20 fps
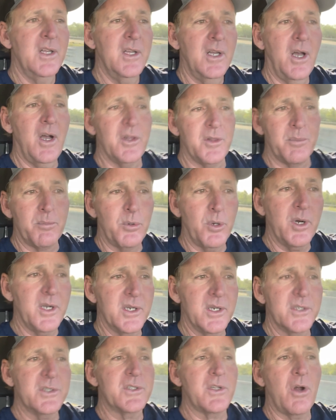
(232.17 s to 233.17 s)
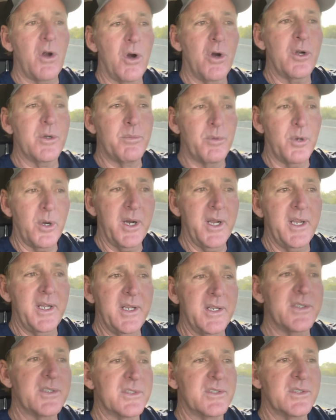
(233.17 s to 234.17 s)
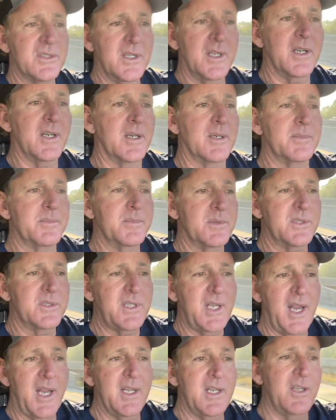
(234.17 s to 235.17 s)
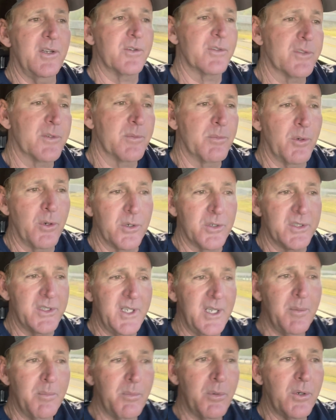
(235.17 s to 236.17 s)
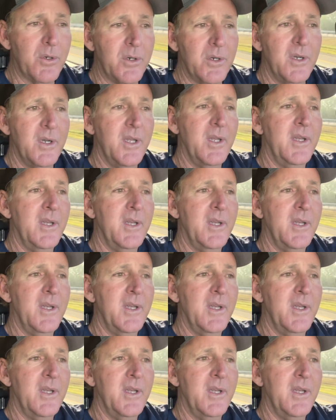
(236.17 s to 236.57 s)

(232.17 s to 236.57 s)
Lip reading: on the brush, the hard breaks, standing or submerged timber,